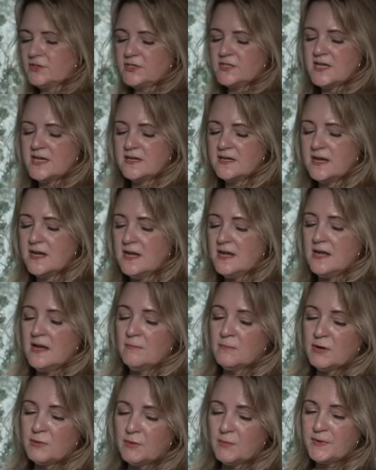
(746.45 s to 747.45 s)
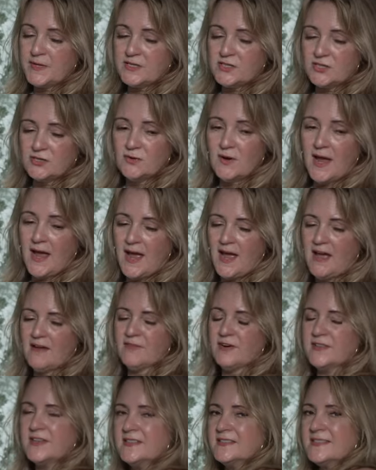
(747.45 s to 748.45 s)
seat. But what we do have
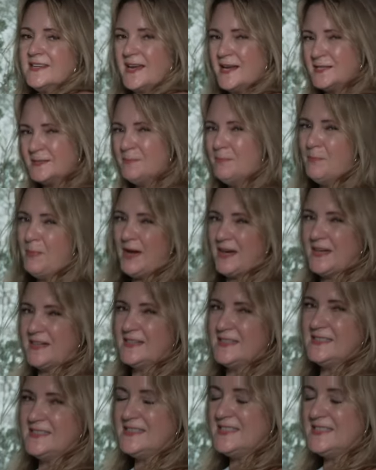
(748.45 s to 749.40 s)
are these nice bucketed